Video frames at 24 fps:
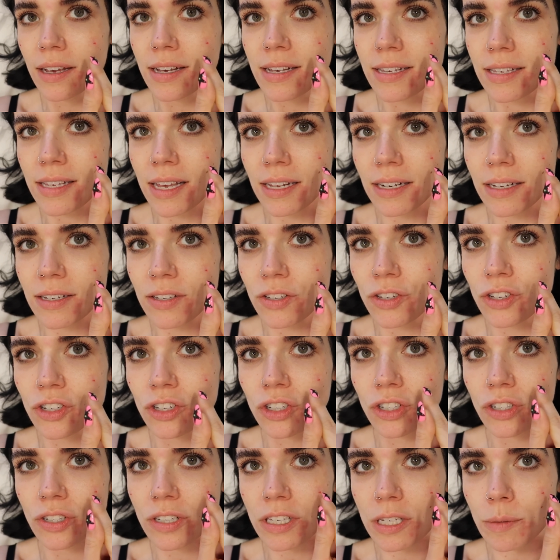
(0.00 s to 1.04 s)
Sana's
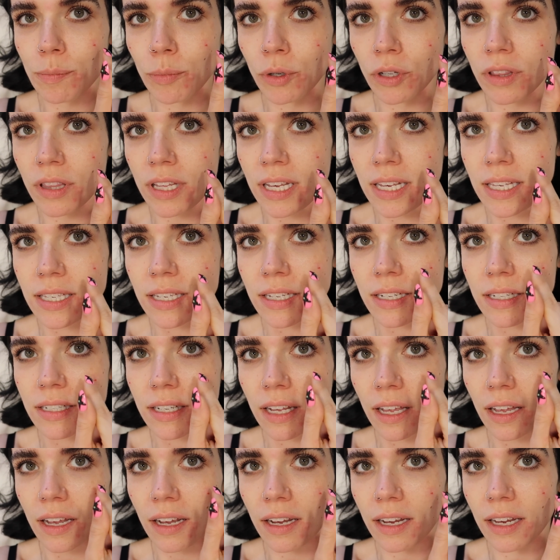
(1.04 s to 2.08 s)
just put these
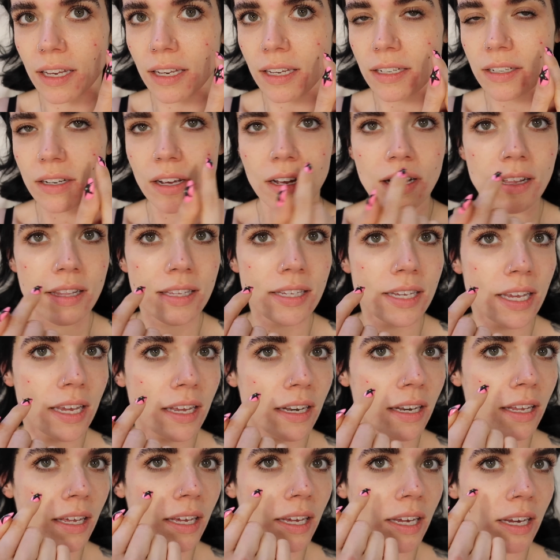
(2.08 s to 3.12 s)
tiny dots
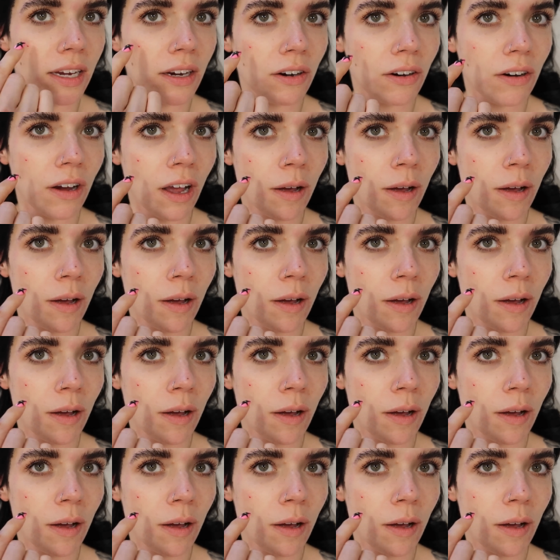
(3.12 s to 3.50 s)
in here